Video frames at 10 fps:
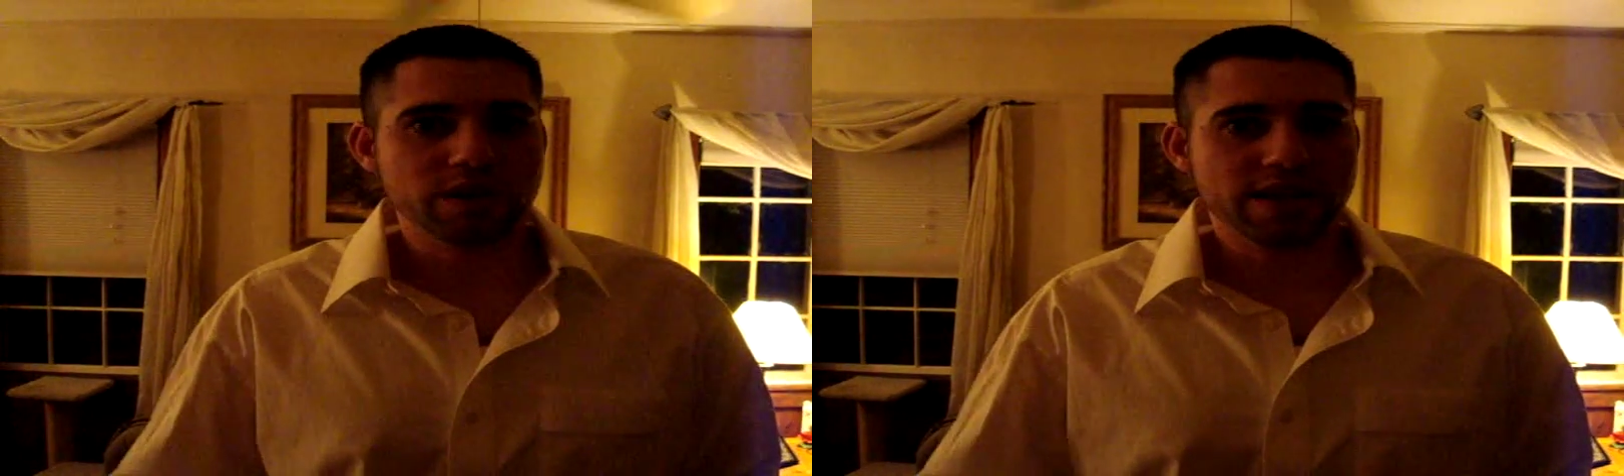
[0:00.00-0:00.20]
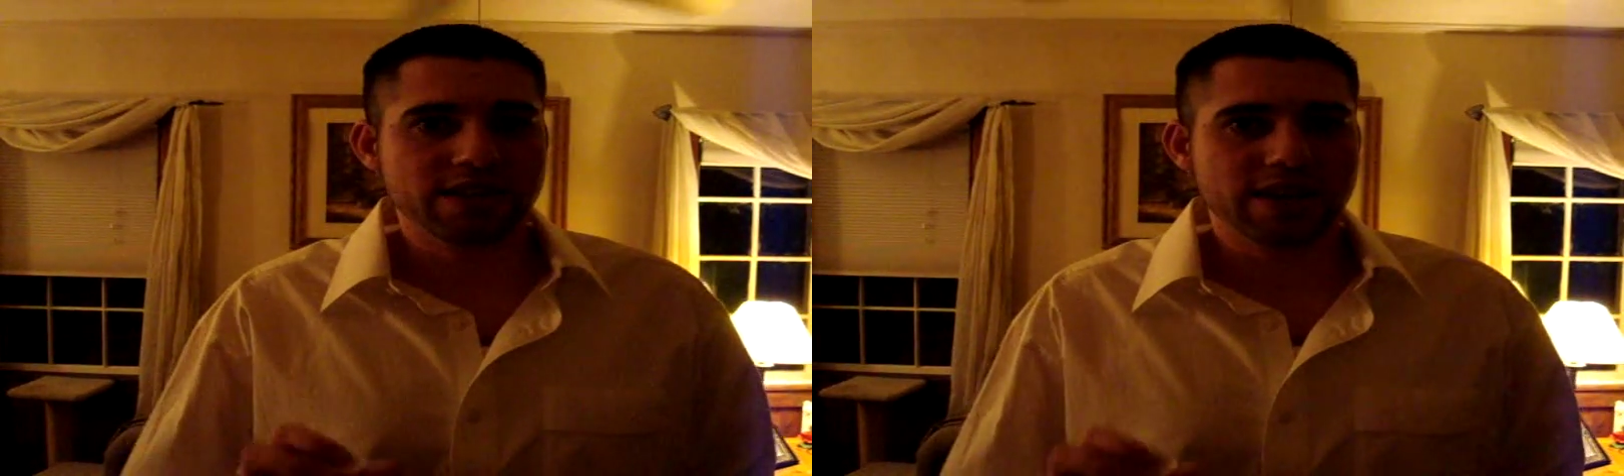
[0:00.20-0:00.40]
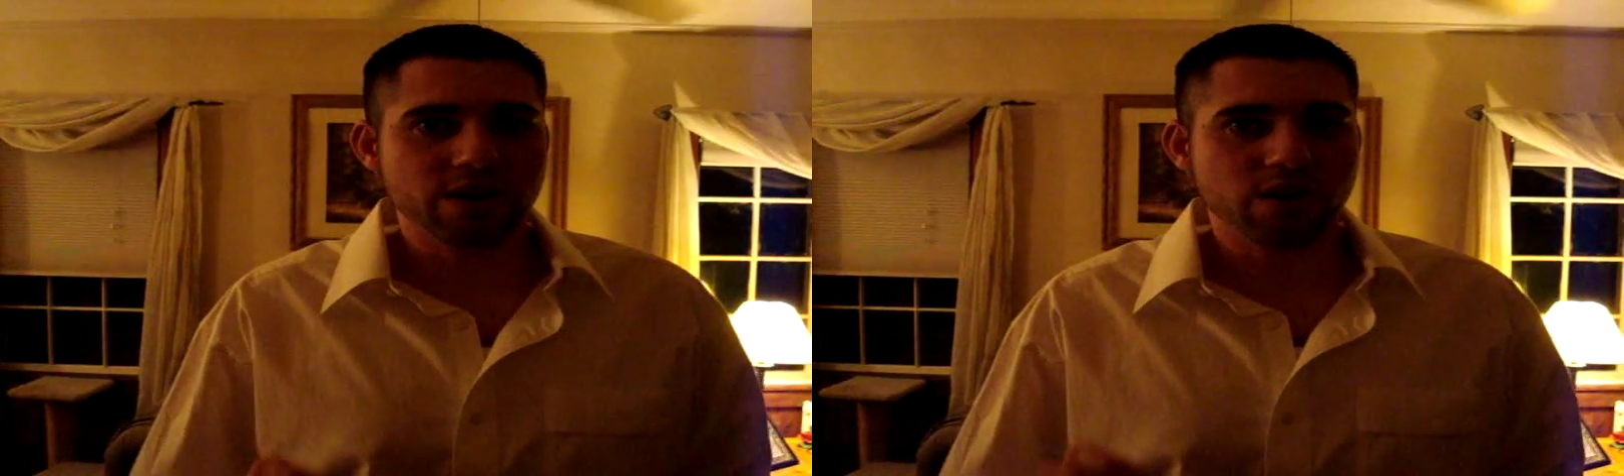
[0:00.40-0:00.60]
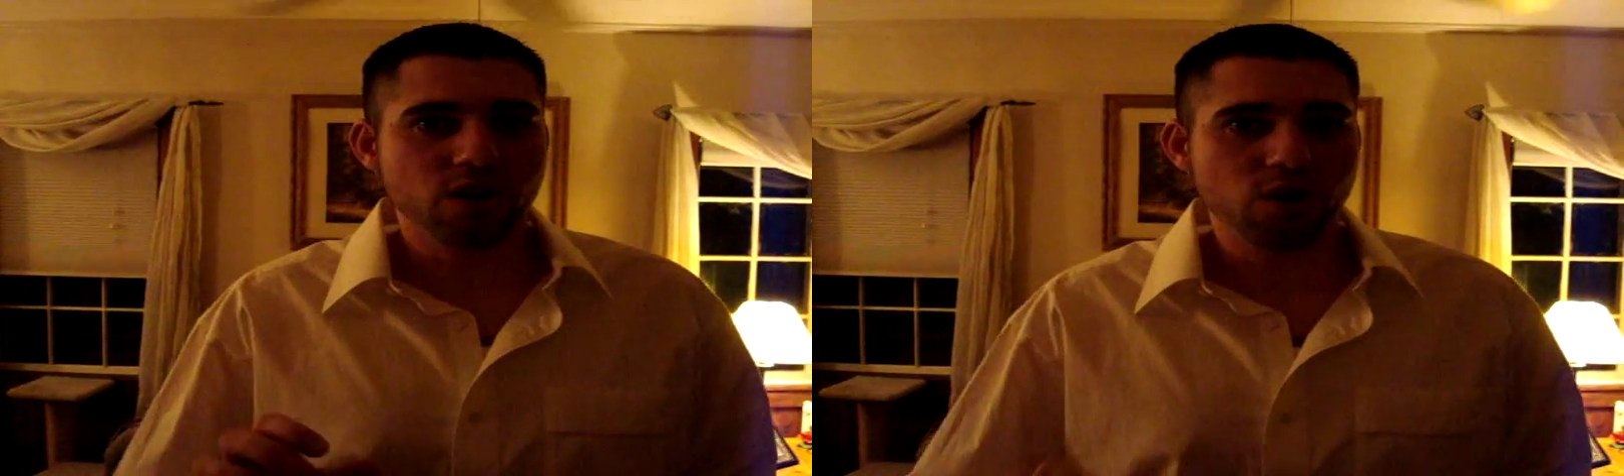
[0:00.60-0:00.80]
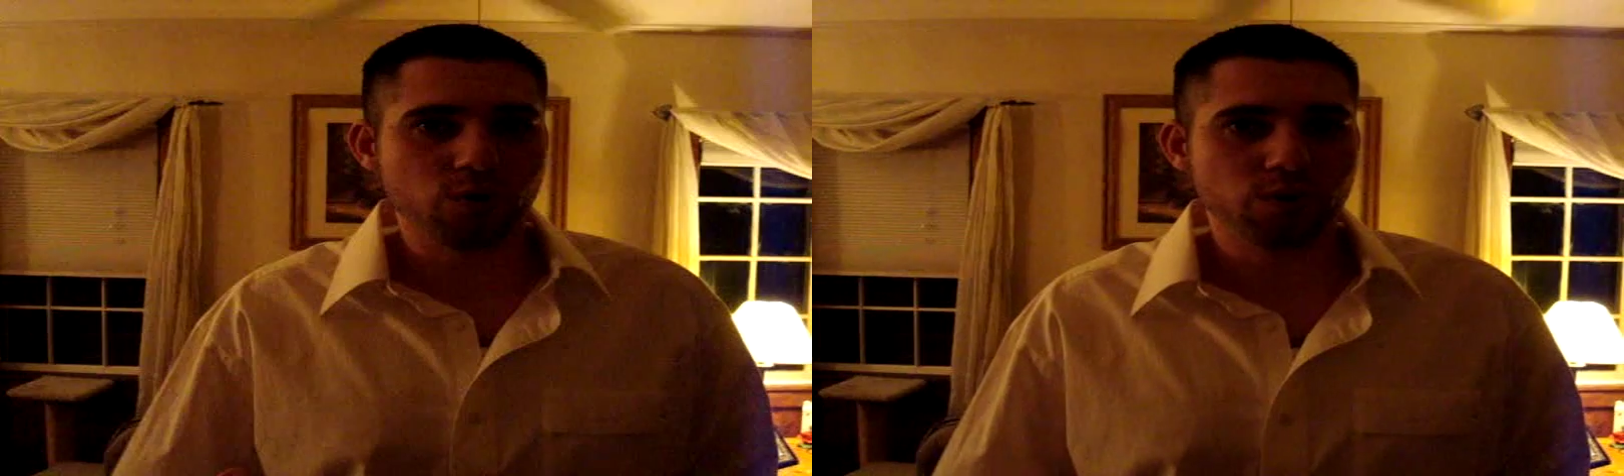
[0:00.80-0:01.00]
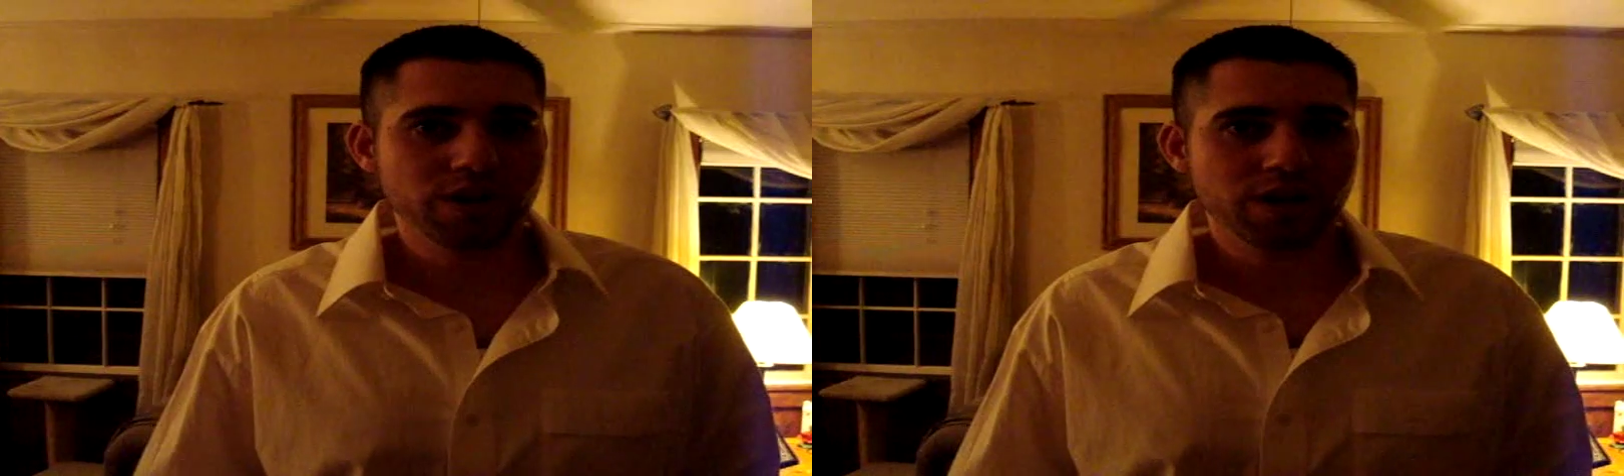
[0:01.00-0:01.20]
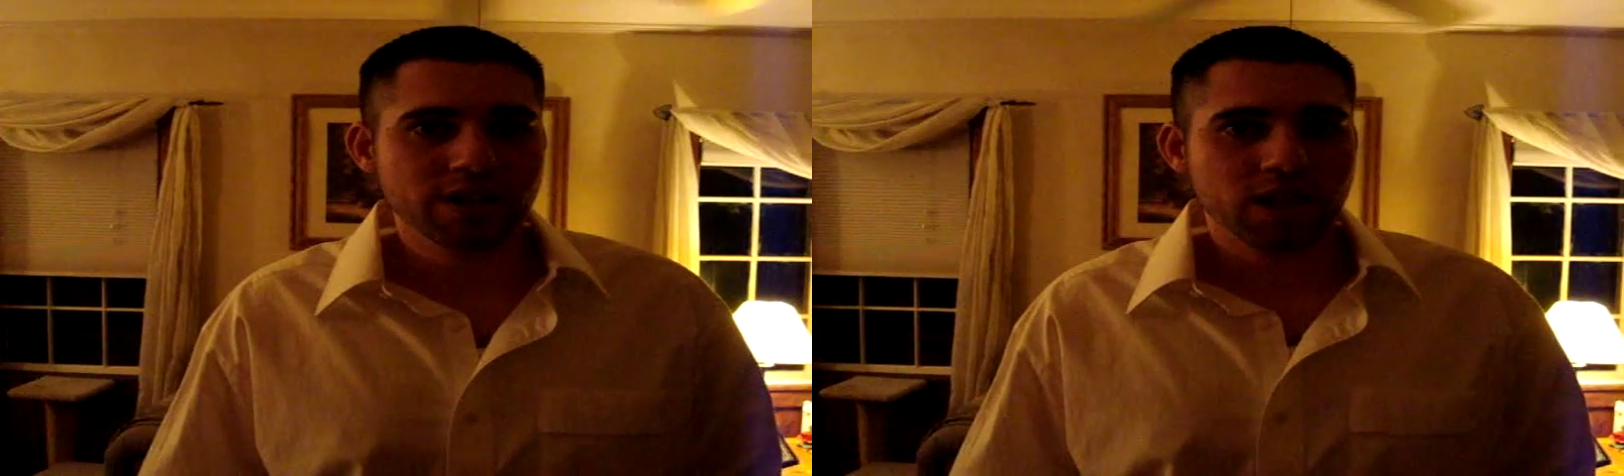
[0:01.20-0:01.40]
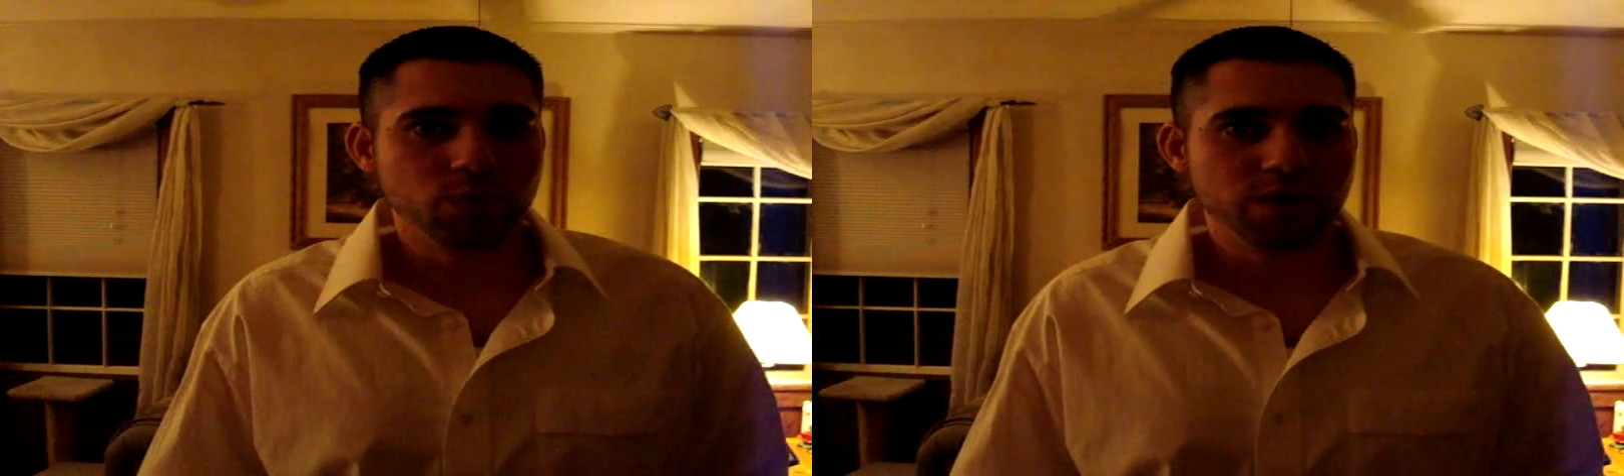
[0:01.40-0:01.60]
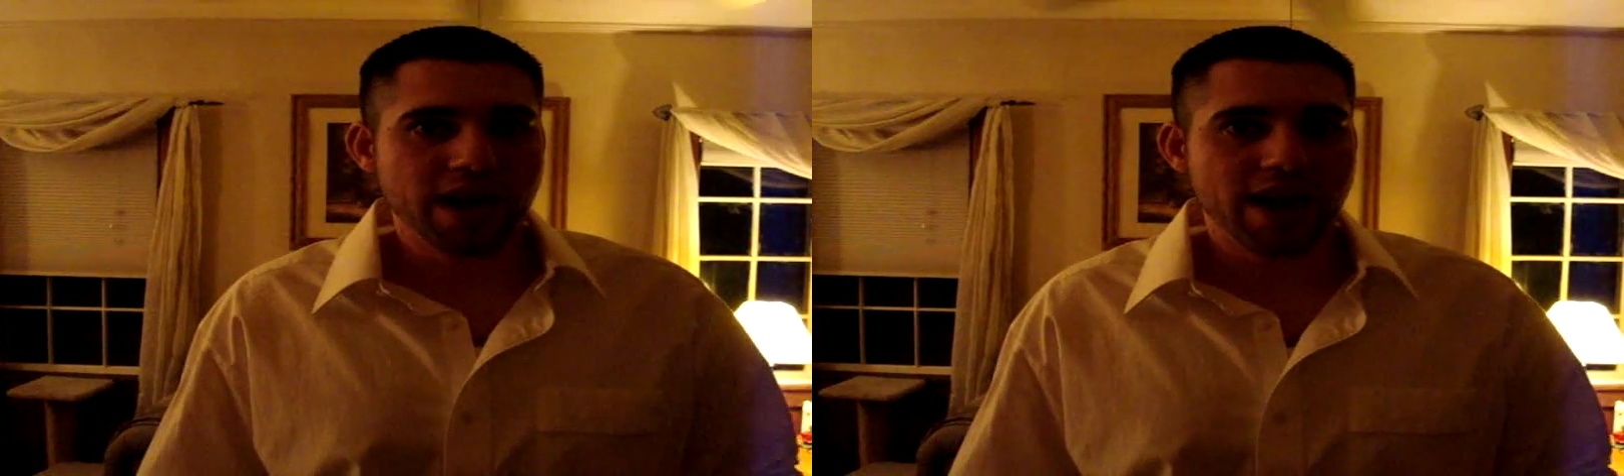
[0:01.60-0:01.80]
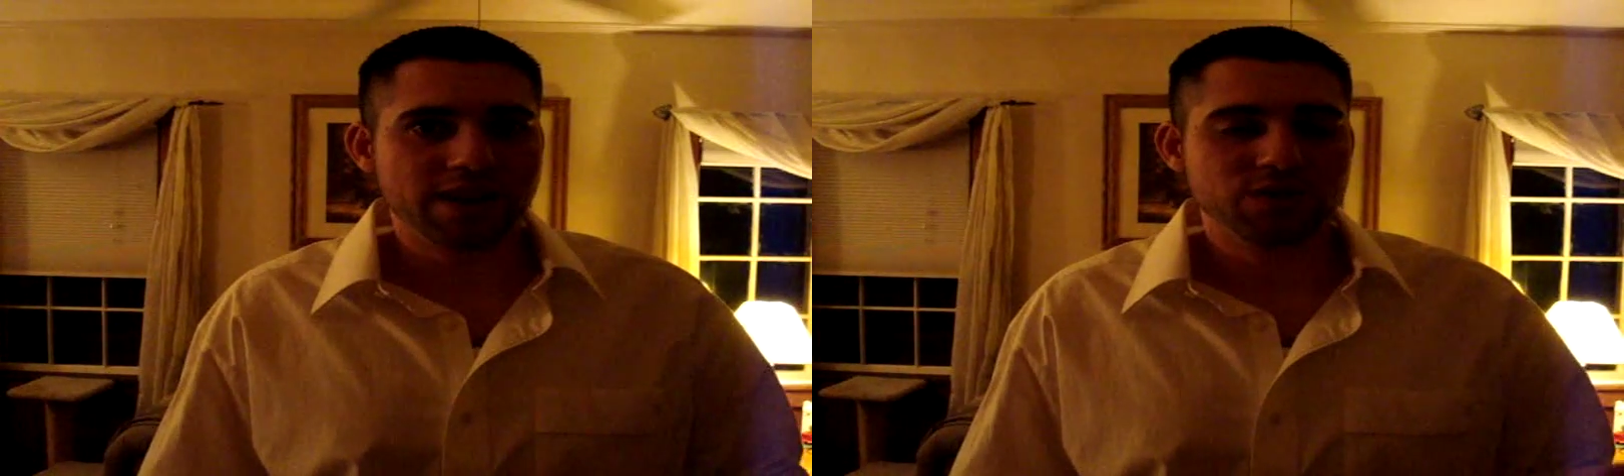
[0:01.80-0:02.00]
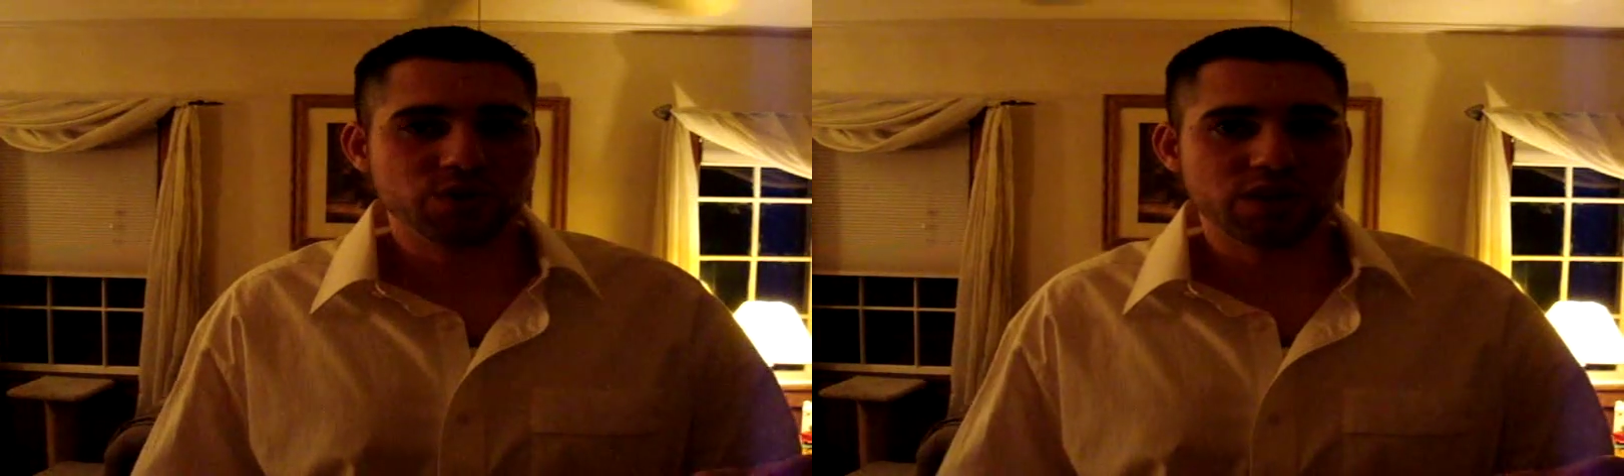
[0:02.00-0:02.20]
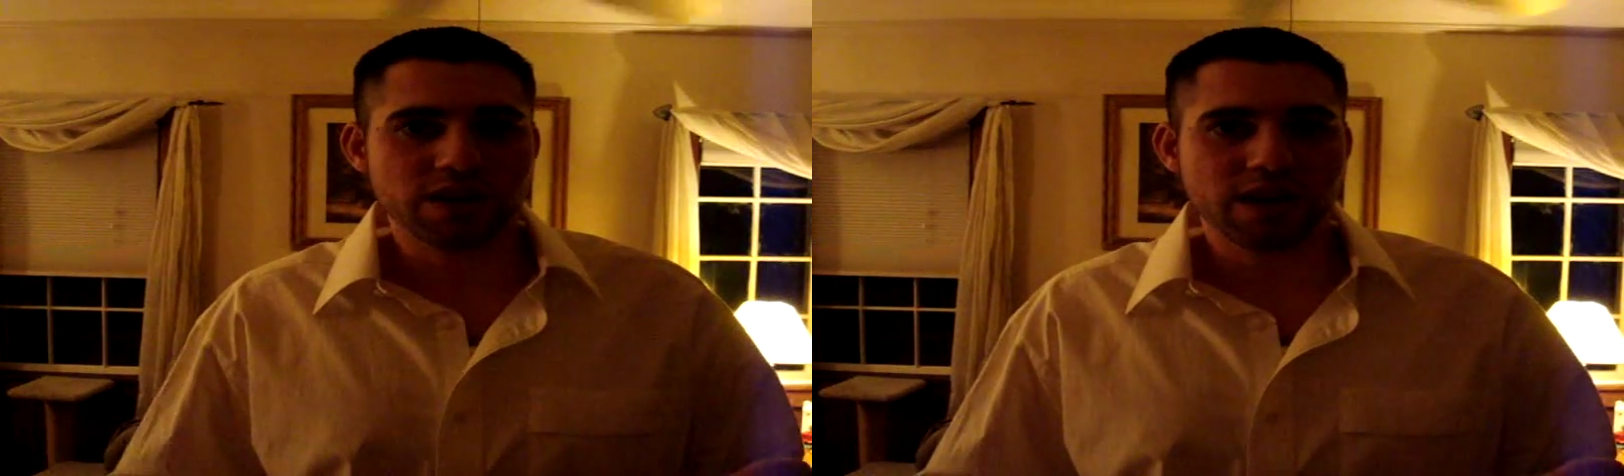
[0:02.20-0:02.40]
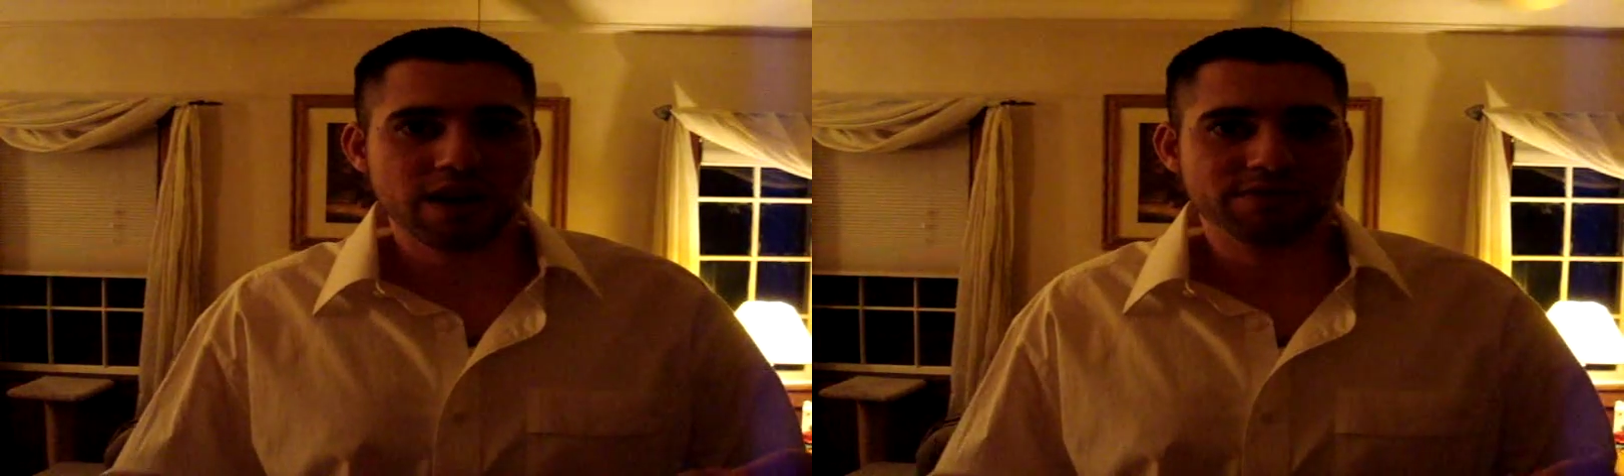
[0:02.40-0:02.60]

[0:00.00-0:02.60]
We take O and we add it to the